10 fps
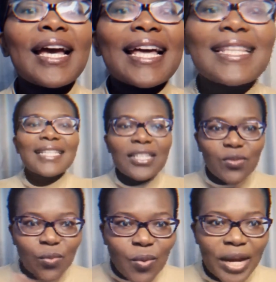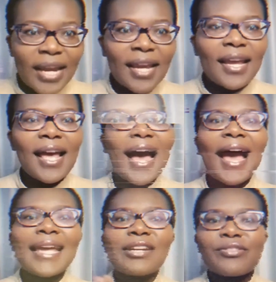this is where
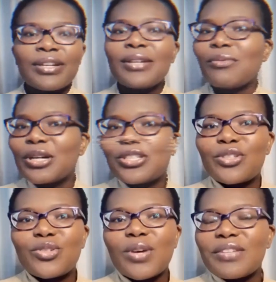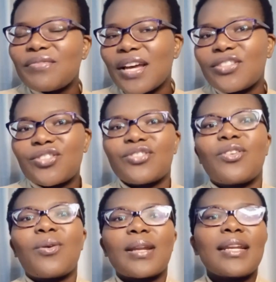I really want to advise you
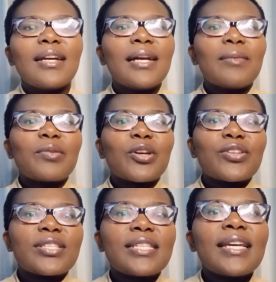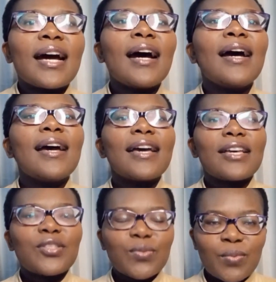on, because here
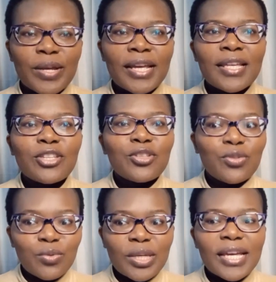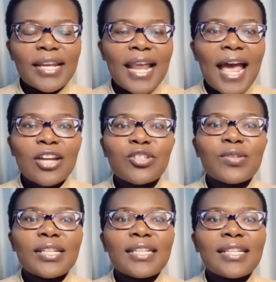is where you can
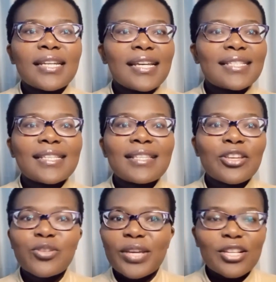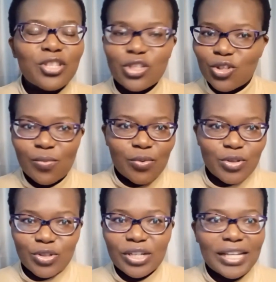actually, it's either you get the job or
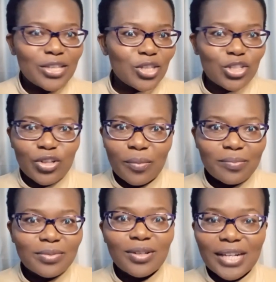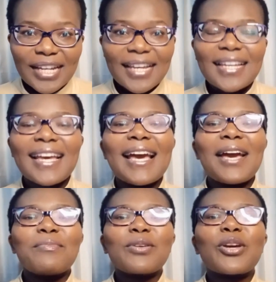you don't get the job. Okay,
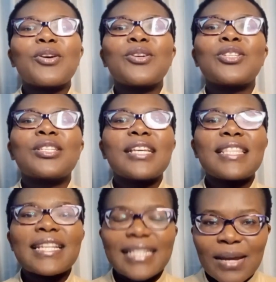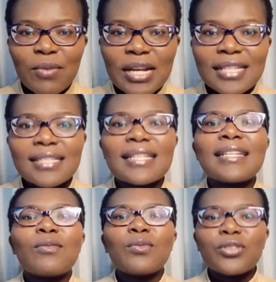because the demo
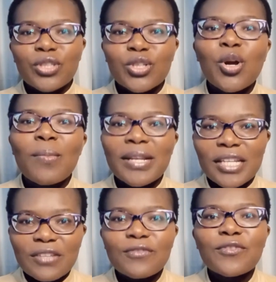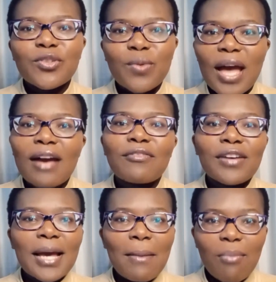lesson will determine if you have
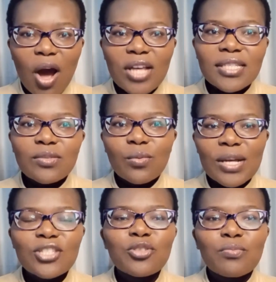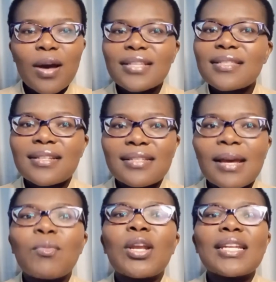passed. Once you pass the
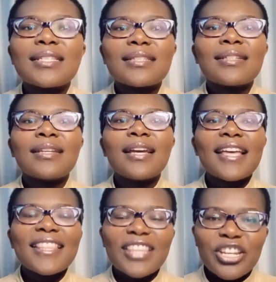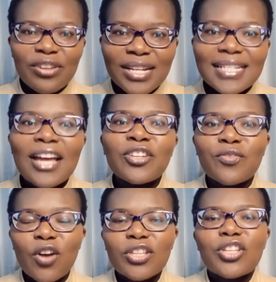demo lesson, then you're done,
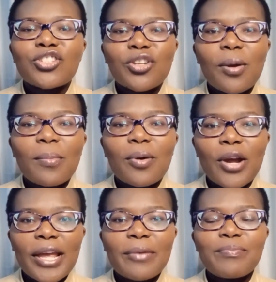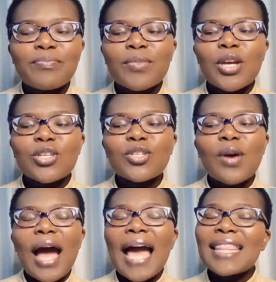you've got the job. Okay,
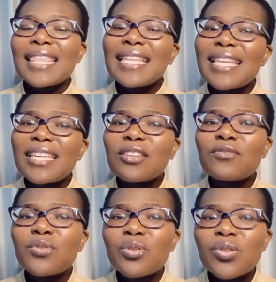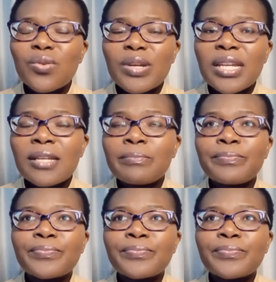so I think they give you three